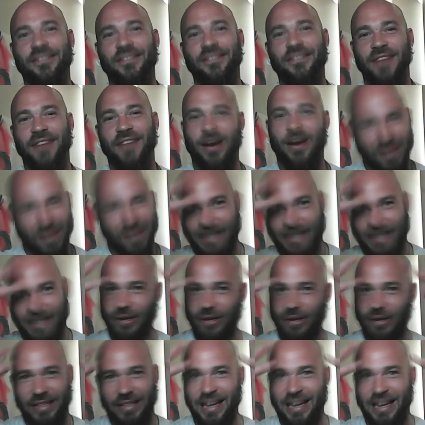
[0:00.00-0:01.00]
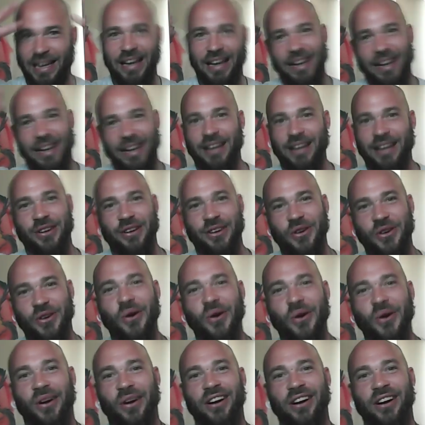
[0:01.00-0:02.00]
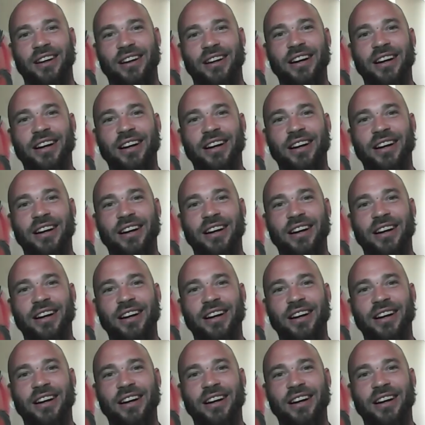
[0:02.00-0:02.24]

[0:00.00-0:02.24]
found guilty in New York.